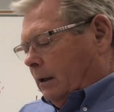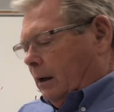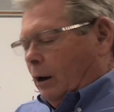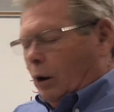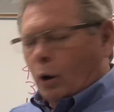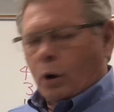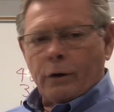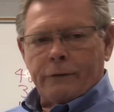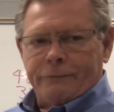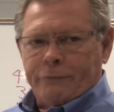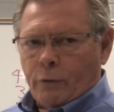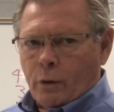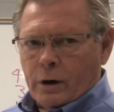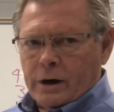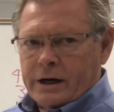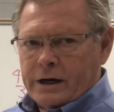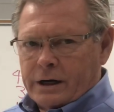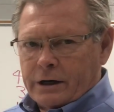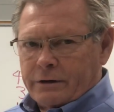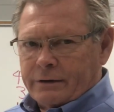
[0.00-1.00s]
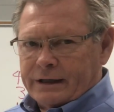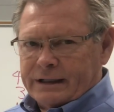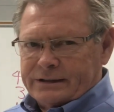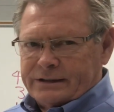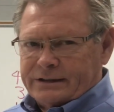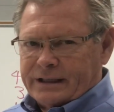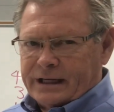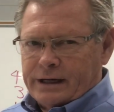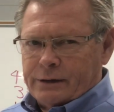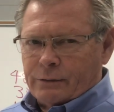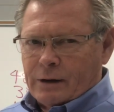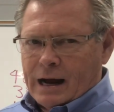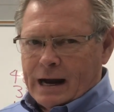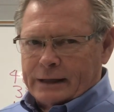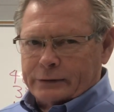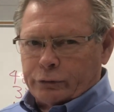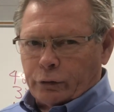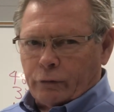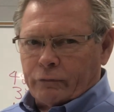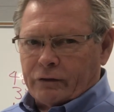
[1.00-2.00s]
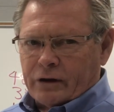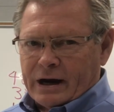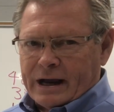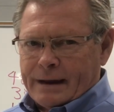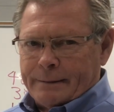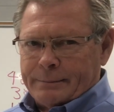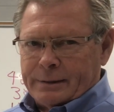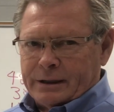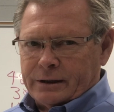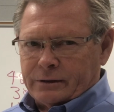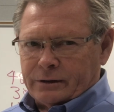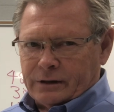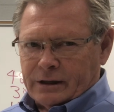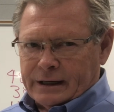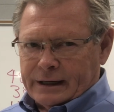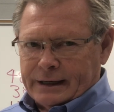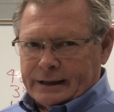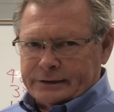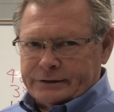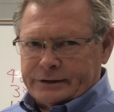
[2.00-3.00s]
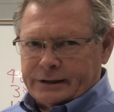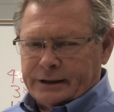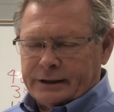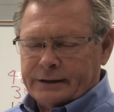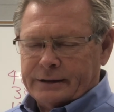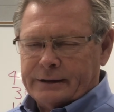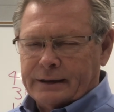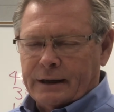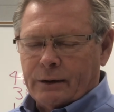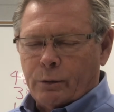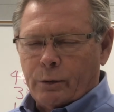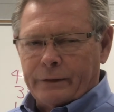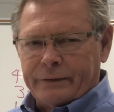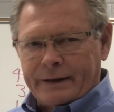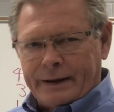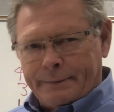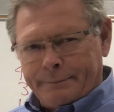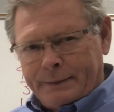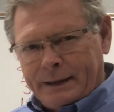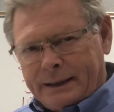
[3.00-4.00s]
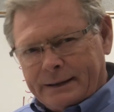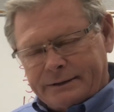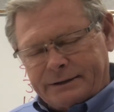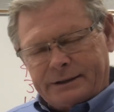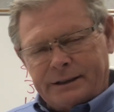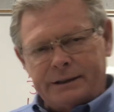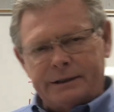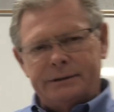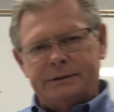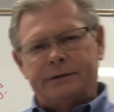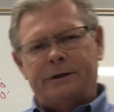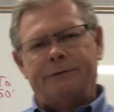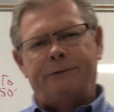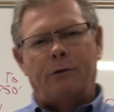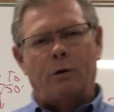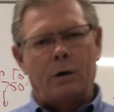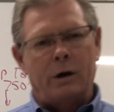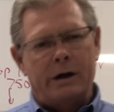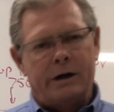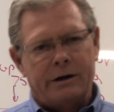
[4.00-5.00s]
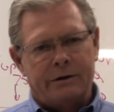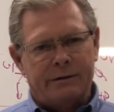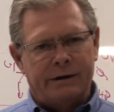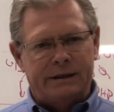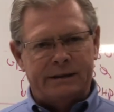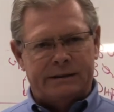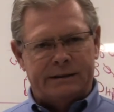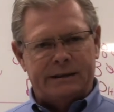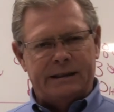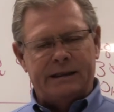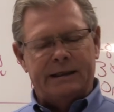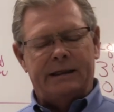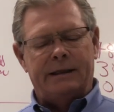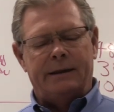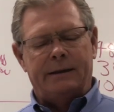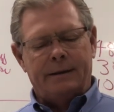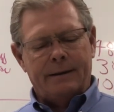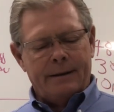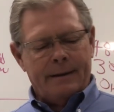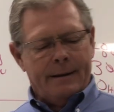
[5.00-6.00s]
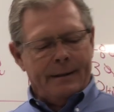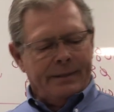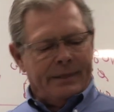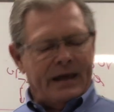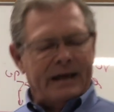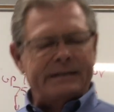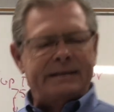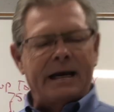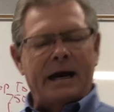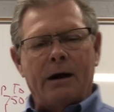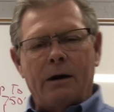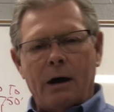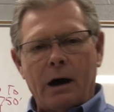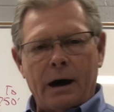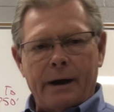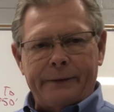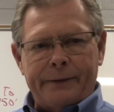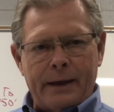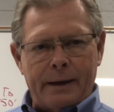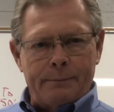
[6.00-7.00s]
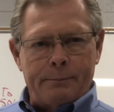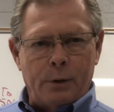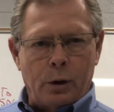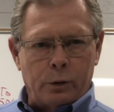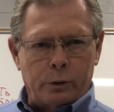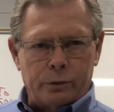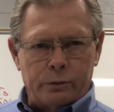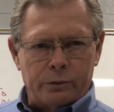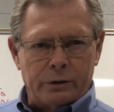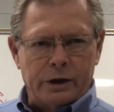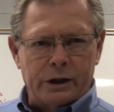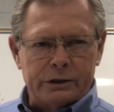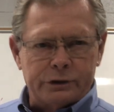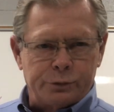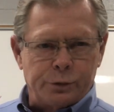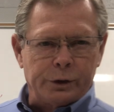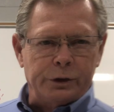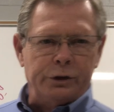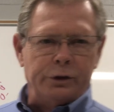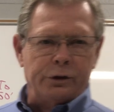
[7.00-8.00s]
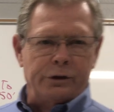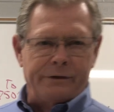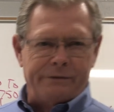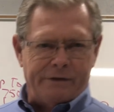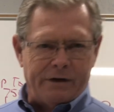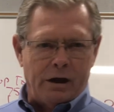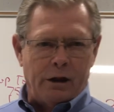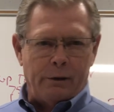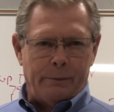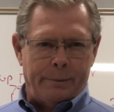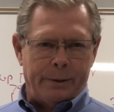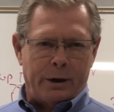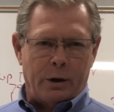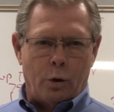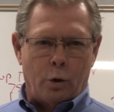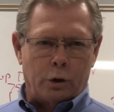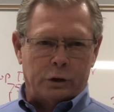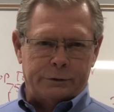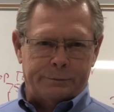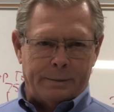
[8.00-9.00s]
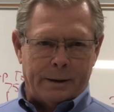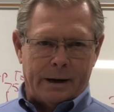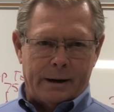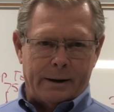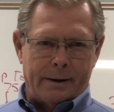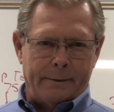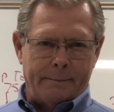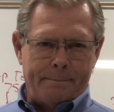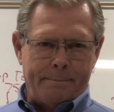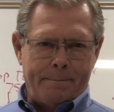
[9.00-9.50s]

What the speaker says: or 40 degrees C rise over ambient or less. Now what that means is the 40 degrees C, that's how hot that motor runs when you're developing horsepower.